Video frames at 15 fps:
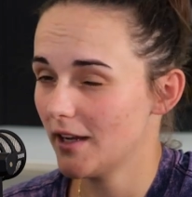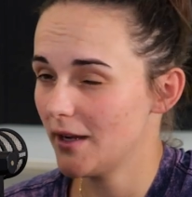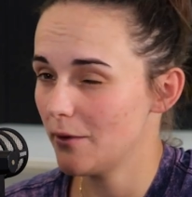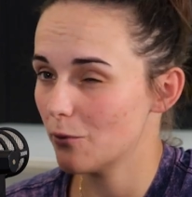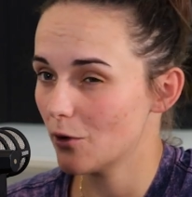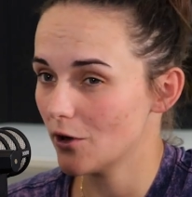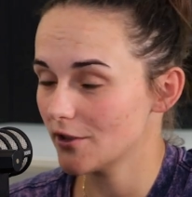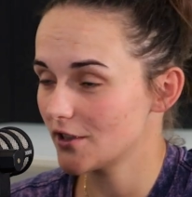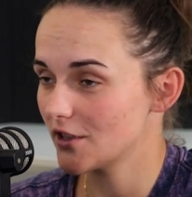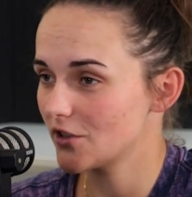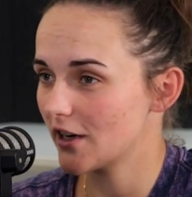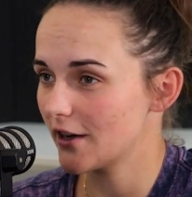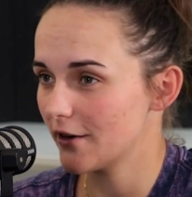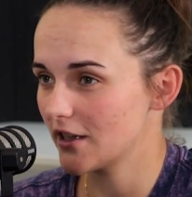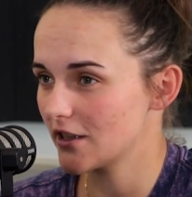was the
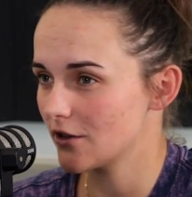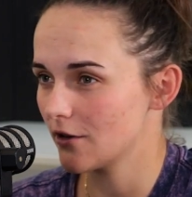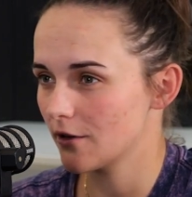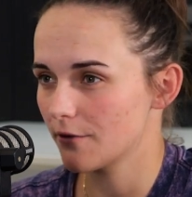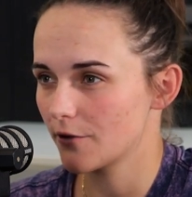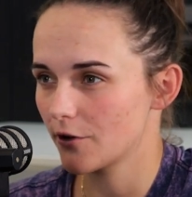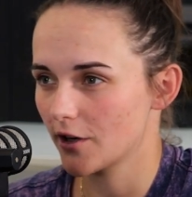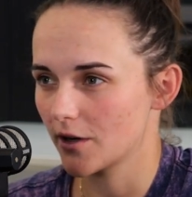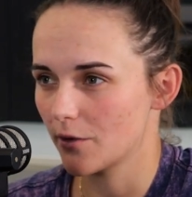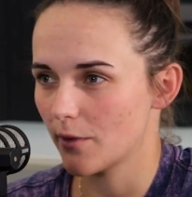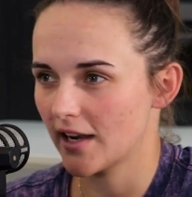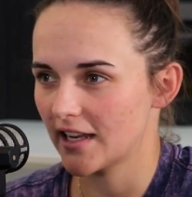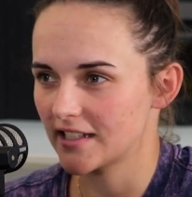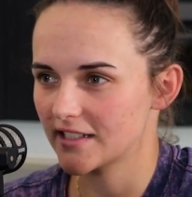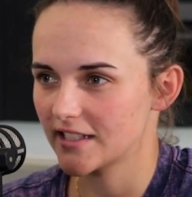director of Cricket
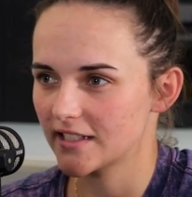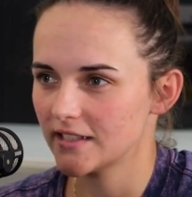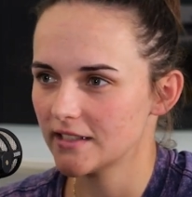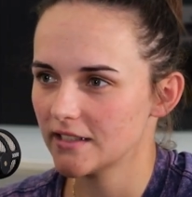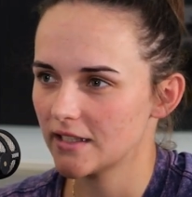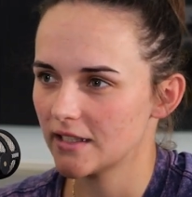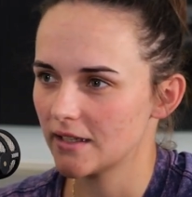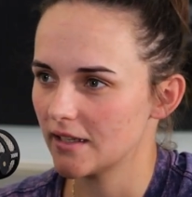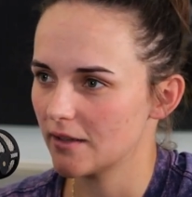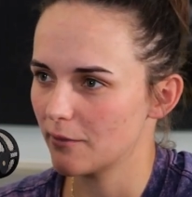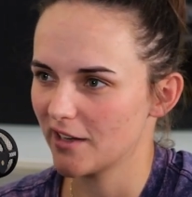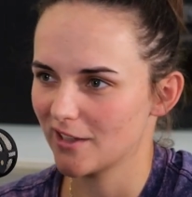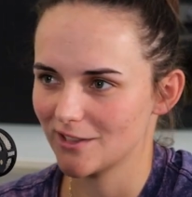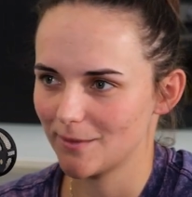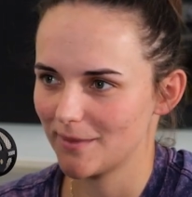Wellington
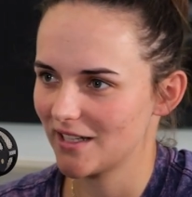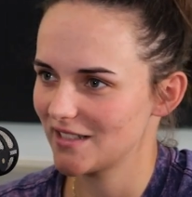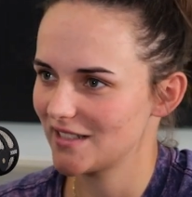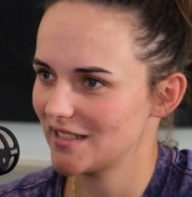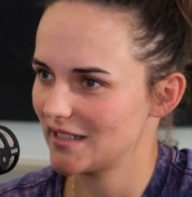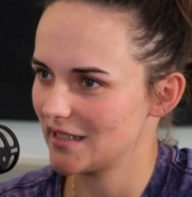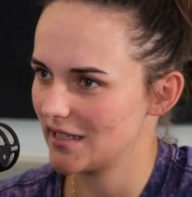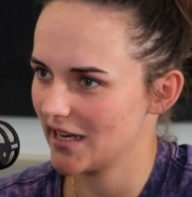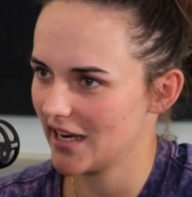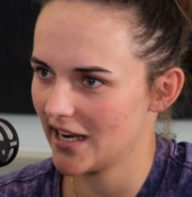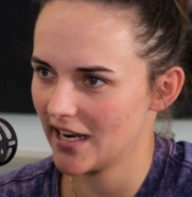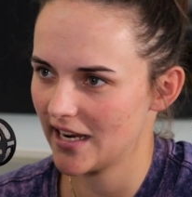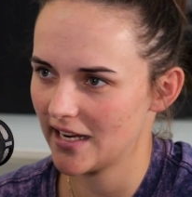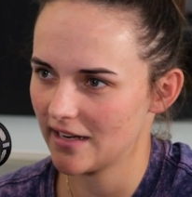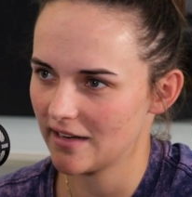when I was about
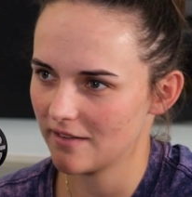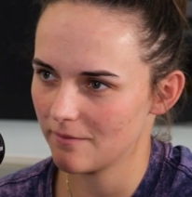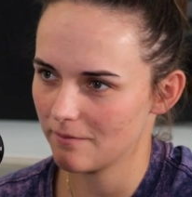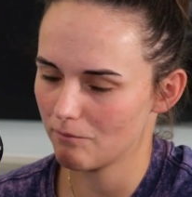10.